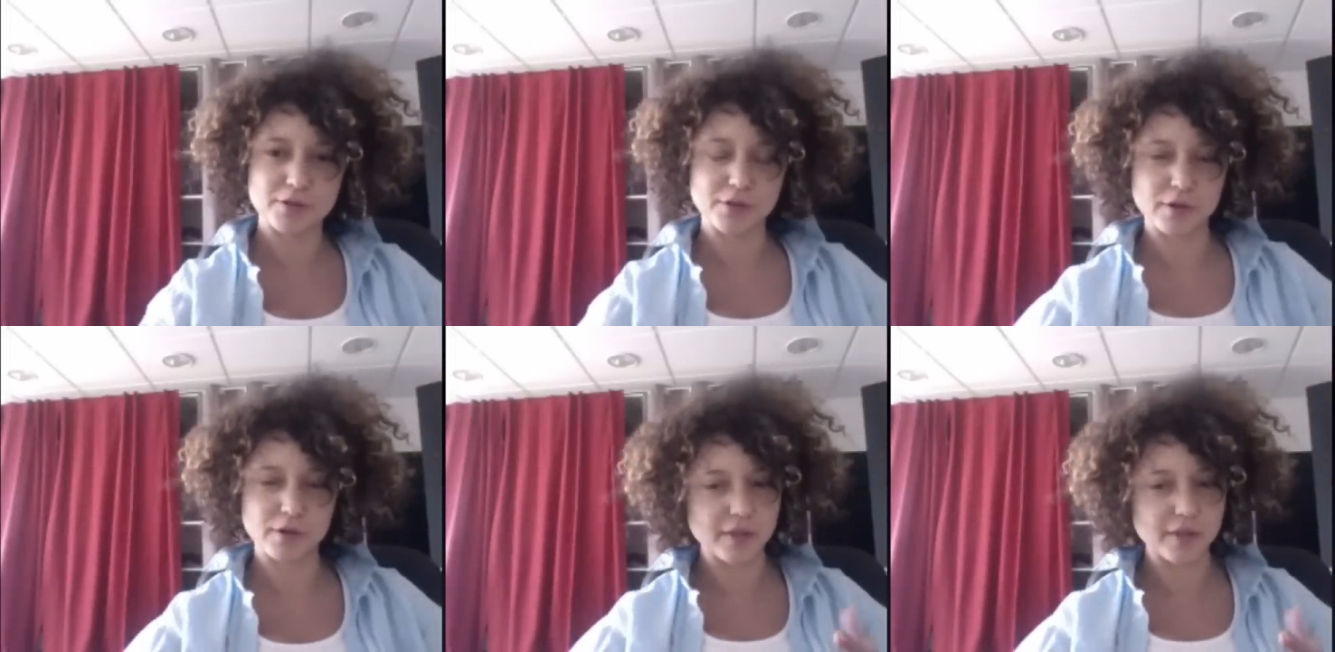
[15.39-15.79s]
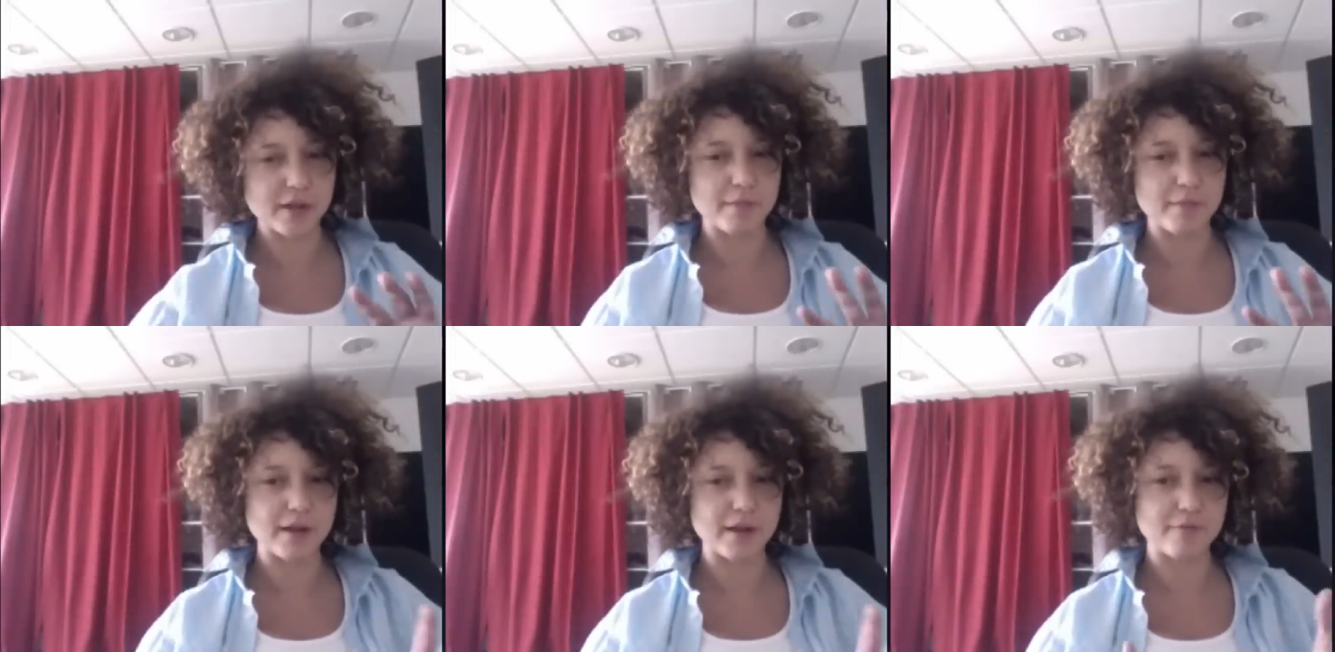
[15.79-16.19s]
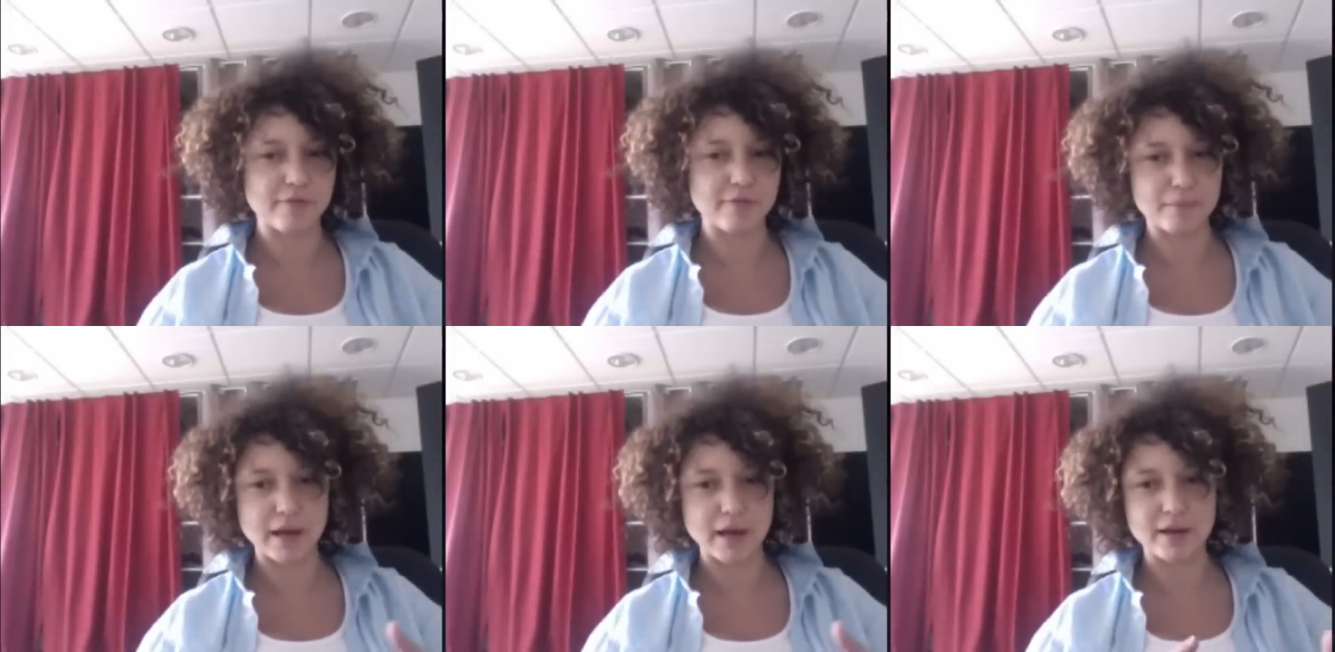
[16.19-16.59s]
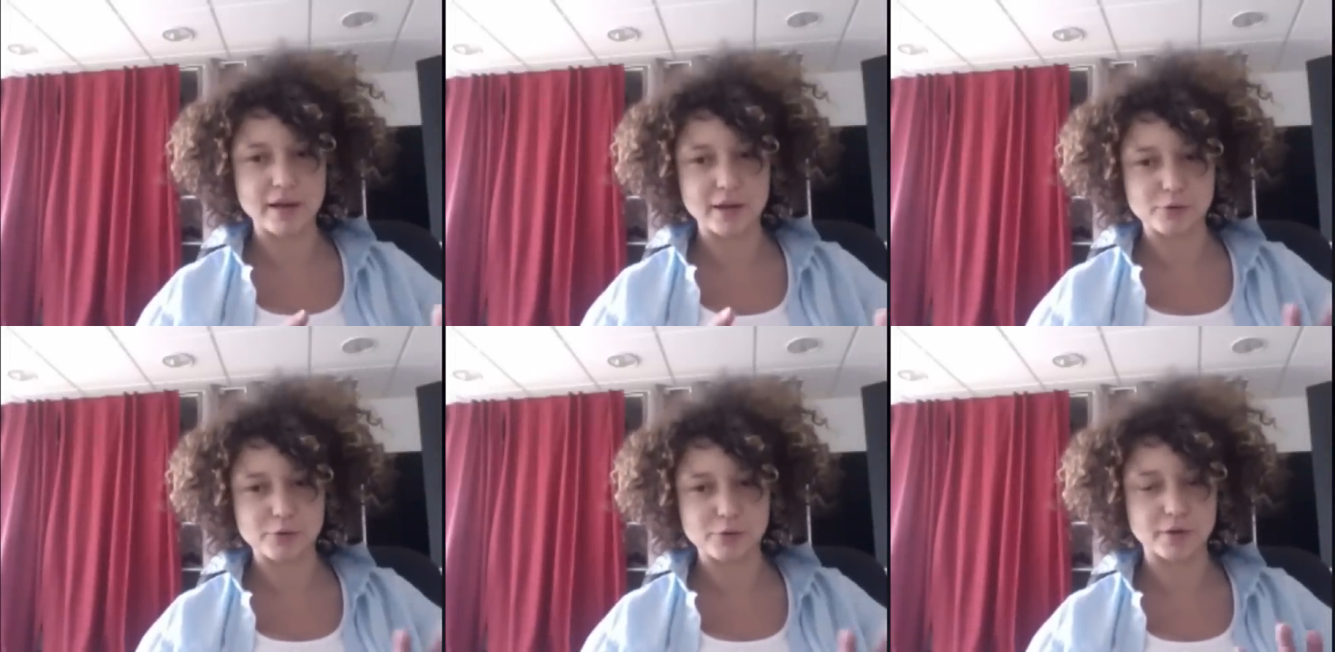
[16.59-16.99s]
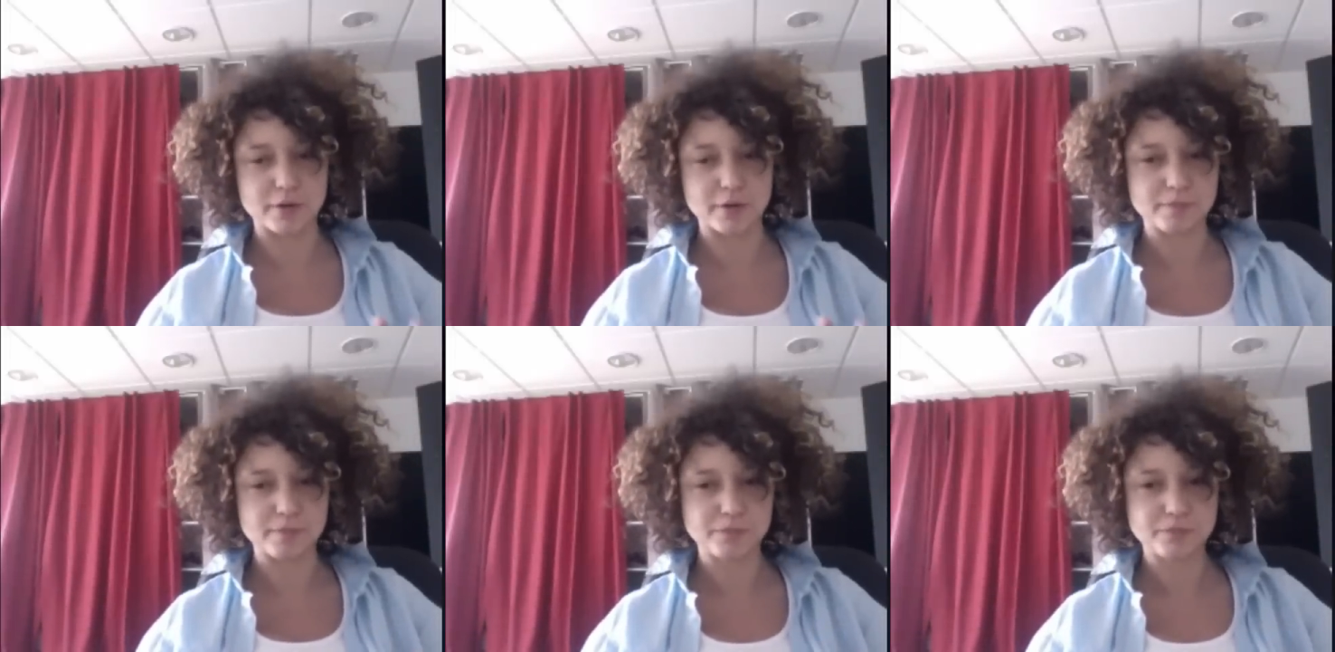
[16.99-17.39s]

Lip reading: So I think my painting are